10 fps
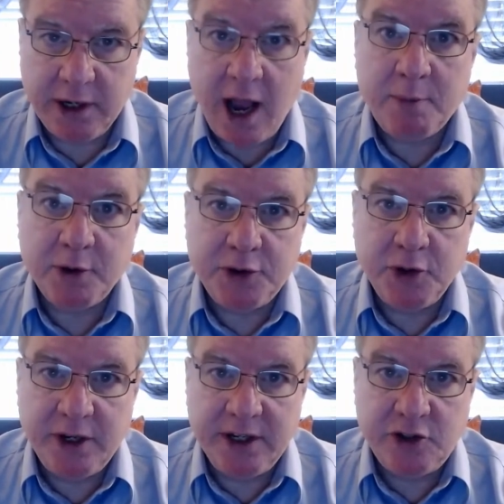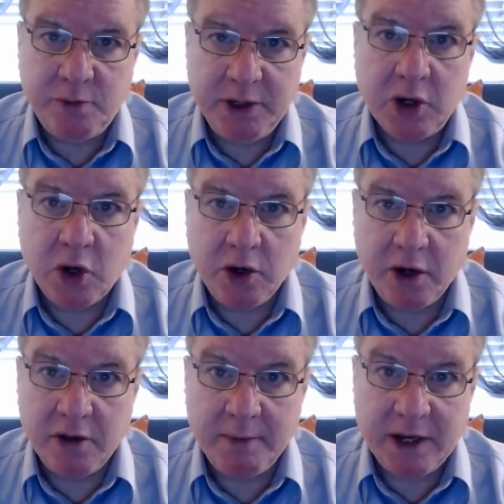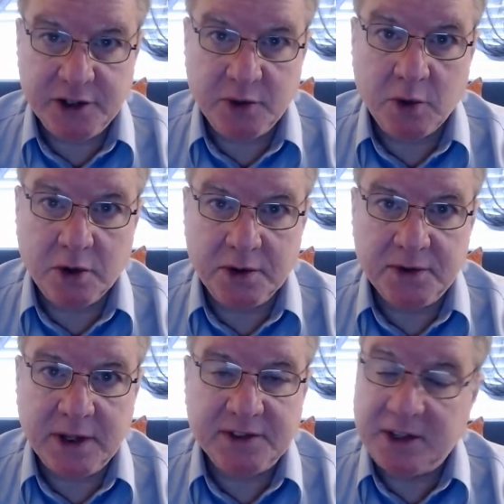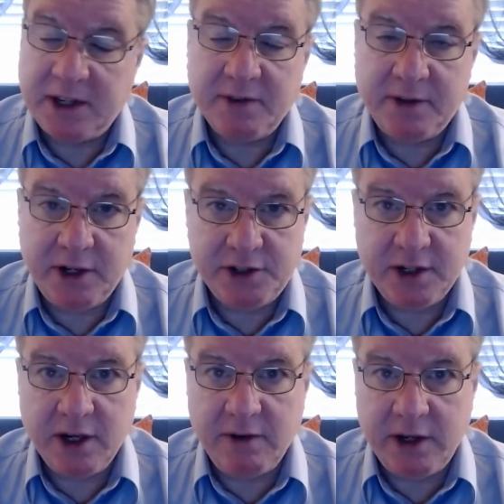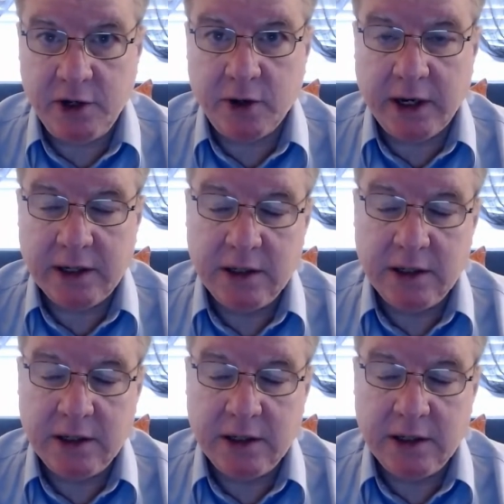Opportunity to be heard are the magic words. That's the definition of a hearing.